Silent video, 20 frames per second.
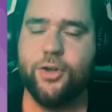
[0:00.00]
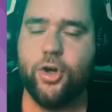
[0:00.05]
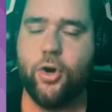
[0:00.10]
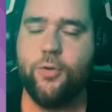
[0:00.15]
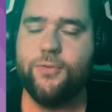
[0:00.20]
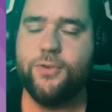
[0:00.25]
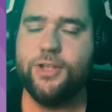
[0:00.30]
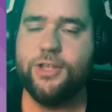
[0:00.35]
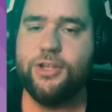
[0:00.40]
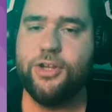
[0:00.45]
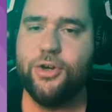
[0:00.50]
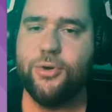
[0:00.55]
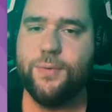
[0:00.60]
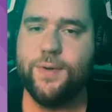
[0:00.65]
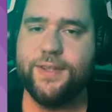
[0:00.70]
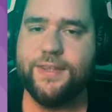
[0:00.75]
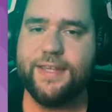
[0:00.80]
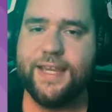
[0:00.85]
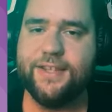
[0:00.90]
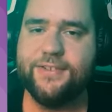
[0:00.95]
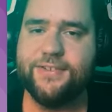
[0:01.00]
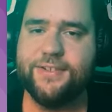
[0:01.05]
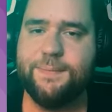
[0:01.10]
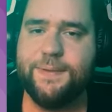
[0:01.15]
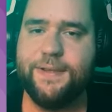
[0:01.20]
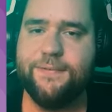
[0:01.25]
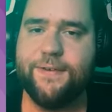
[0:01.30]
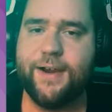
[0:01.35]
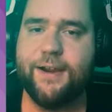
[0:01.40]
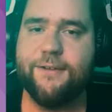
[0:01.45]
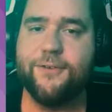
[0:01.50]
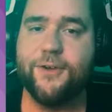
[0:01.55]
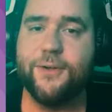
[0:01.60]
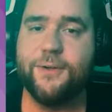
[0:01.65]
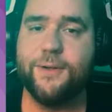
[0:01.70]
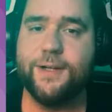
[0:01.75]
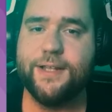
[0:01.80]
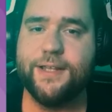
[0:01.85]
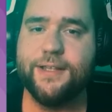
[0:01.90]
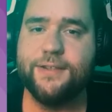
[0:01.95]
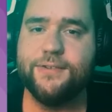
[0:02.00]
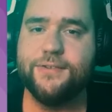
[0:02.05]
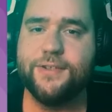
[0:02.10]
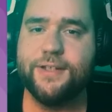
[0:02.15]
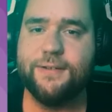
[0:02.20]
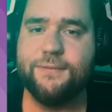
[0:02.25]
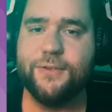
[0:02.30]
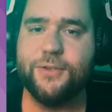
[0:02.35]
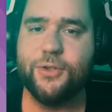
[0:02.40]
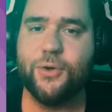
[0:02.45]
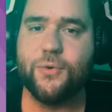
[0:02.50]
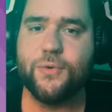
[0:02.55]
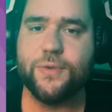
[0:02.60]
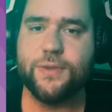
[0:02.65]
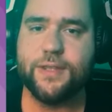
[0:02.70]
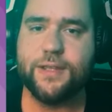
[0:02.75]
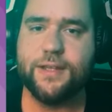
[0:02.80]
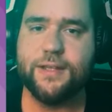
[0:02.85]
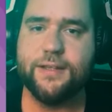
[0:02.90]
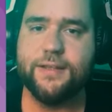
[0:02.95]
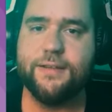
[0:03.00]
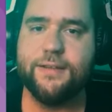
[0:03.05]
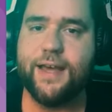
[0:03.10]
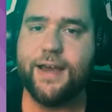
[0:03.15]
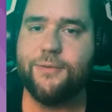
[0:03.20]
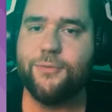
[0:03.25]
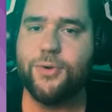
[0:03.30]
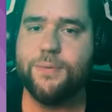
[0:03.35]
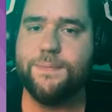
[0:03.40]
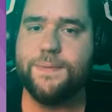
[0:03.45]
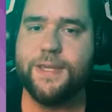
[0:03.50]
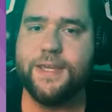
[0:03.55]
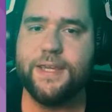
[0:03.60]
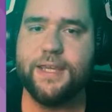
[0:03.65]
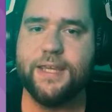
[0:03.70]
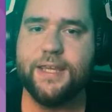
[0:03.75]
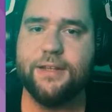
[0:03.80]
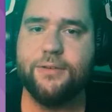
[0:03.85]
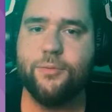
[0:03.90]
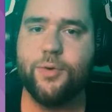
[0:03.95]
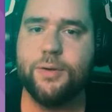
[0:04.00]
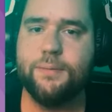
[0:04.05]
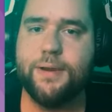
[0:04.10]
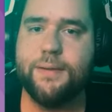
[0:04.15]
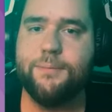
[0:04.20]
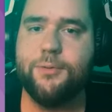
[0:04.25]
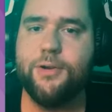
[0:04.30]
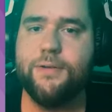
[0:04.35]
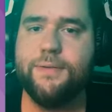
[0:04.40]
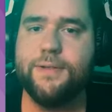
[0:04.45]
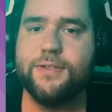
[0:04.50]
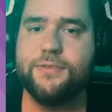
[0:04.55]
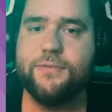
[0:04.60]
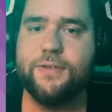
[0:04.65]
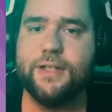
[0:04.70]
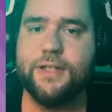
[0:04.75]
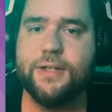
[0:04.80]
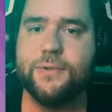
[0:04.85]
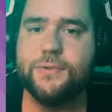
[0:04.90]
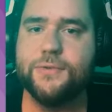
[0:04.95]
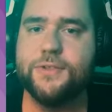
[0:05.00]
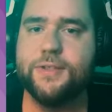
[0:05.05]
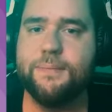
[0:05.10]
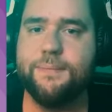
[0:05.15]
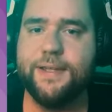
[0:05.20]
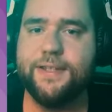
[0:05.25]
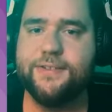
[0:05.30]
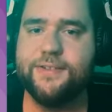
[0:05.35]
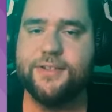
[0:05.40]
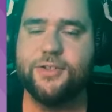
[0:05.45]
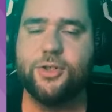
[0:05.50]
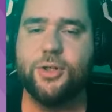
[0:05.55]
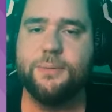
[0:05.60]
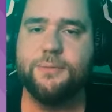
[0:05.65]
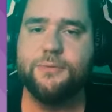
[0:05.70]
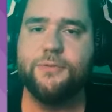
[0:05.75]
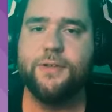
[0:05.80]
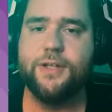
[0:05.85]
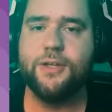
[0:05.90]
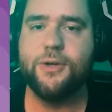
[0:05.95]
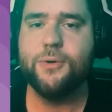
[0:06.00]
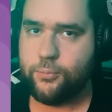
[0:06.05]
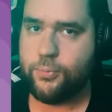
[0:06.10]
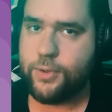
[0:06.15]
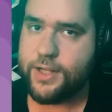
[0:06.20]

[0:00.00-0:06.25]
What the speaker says: Hopefully you know what the S&P 500 is, and if you don't, then that would be in one of my previous videos, the basic terms video.